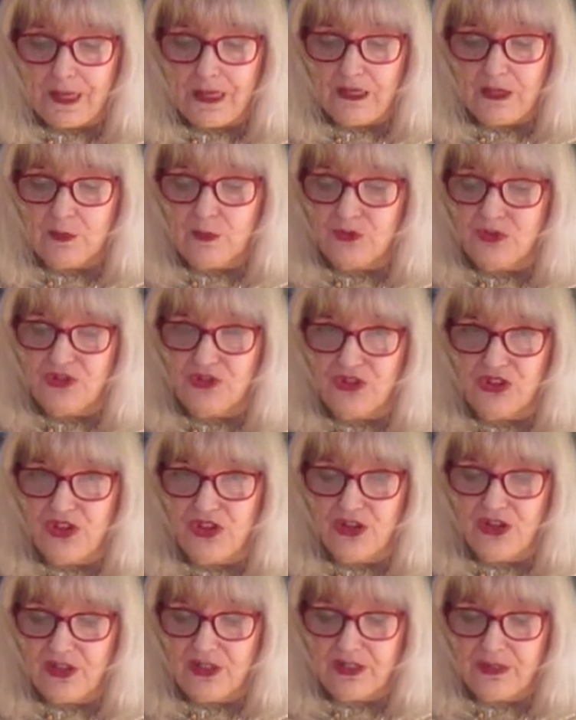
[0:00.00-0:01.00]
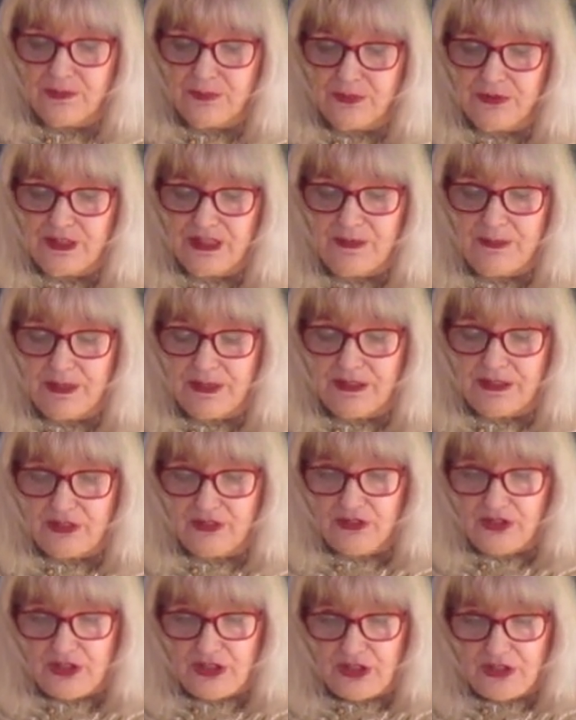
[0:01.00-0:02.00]
It was dark, but he made it
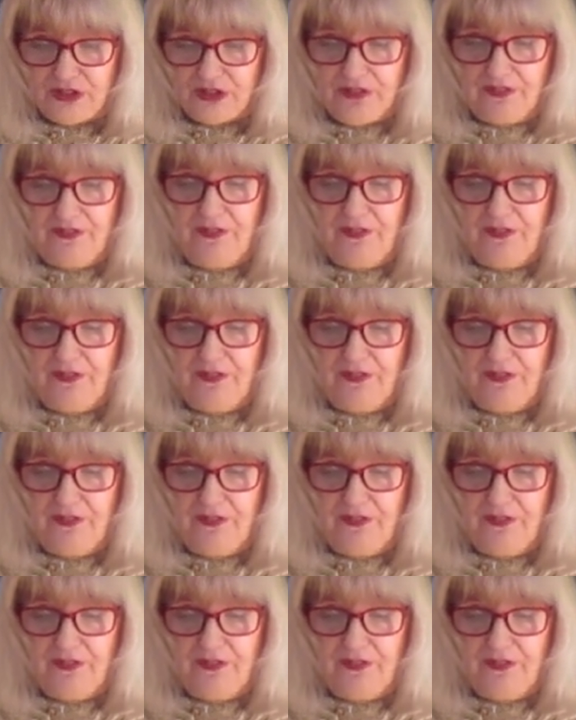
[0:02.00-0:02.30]
darker.